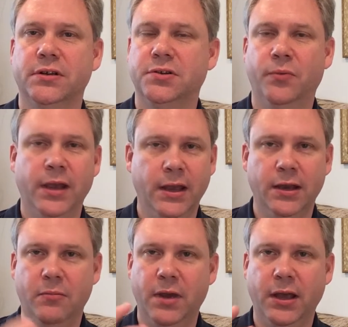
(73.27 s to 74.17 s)
So we
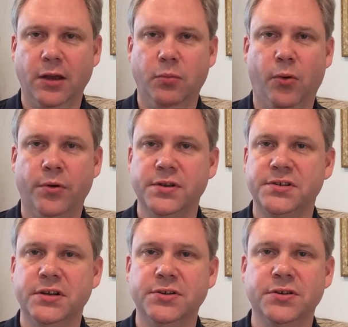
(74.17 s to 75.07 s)
end up making poor
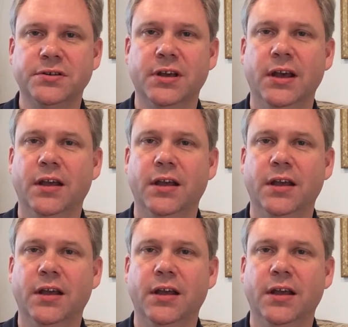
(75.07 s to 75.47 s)
decisions